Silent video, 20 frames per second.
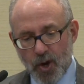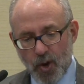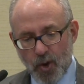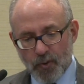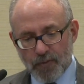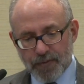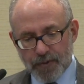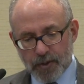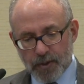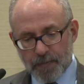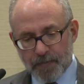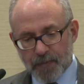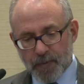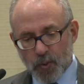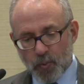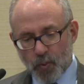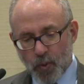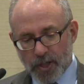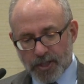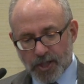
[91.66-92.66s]
over
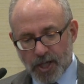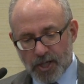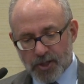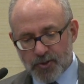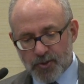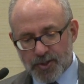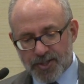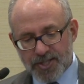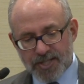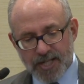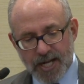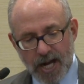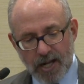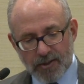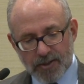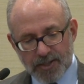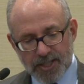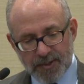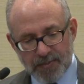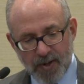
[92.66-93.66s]
100
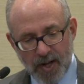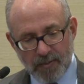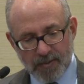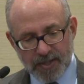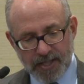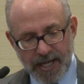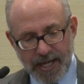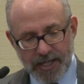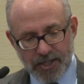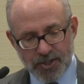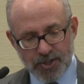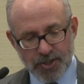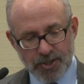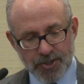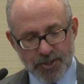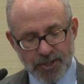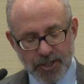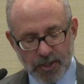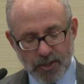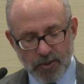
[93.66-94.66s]
scholarly
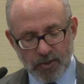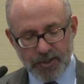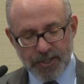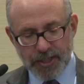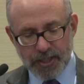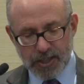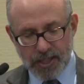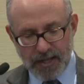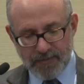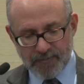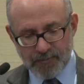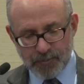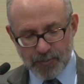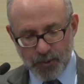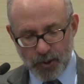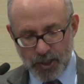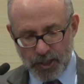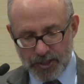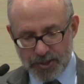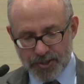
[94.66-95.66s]
publications, including 11
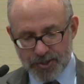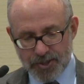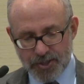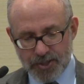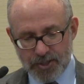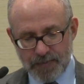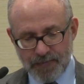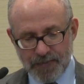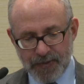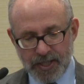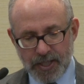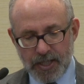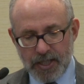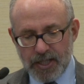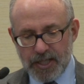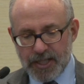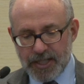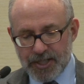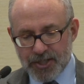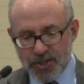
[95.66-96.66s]
books.
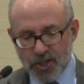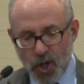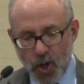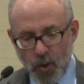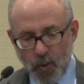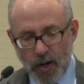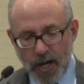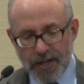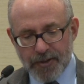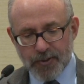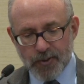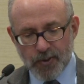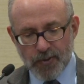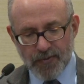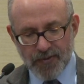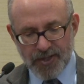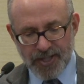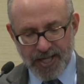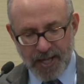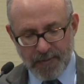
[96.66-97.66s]
He's co author
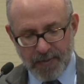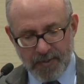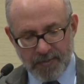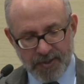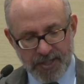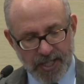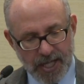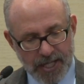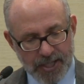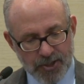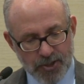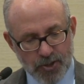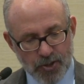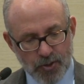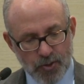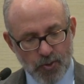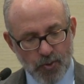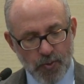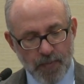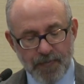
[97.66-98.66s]
of the MMPI
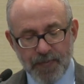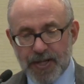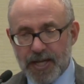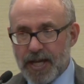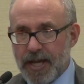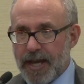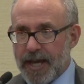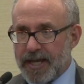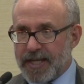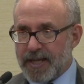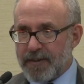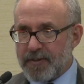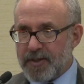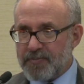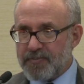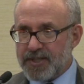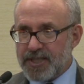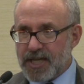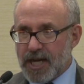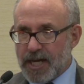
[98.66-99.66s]
2 and
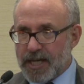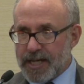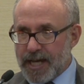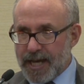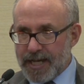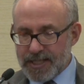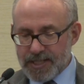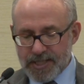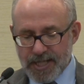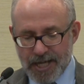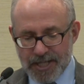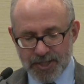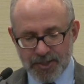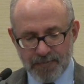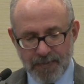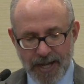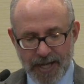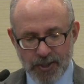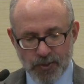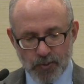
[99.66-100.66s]
MMPI A
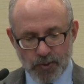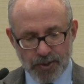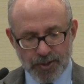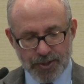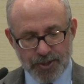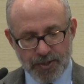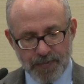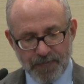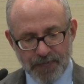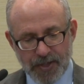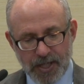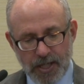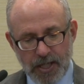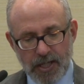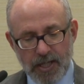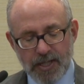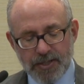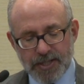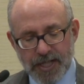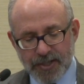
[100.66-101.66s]
test manuals.
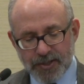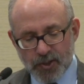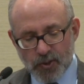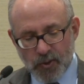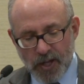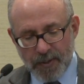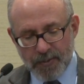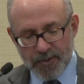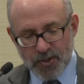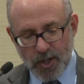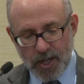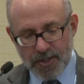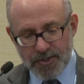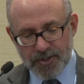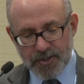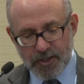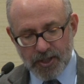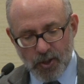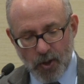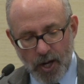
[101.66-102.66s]
Dr. Graham is
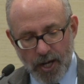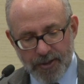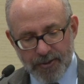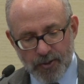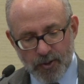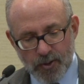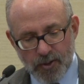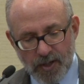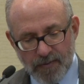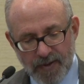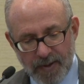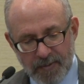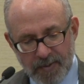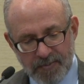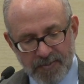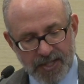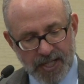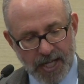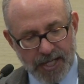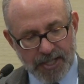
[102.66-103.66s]
also the author of
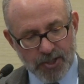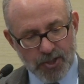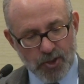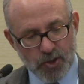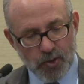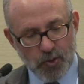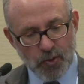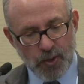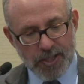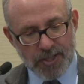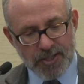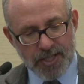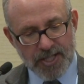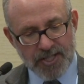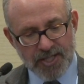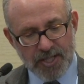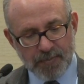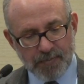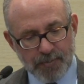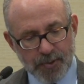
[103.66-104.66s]
MMPI 2
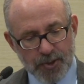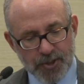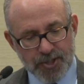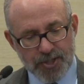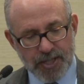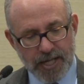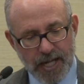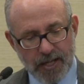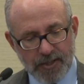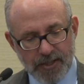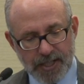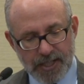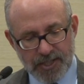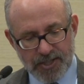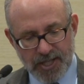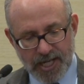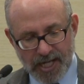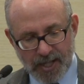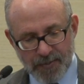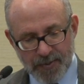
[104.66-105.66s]
Assessing Personality and
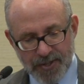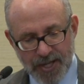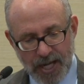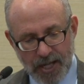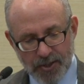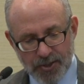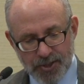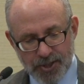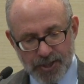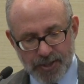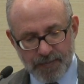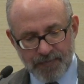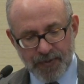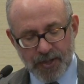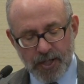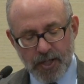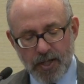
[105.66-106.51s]
Psychopathology,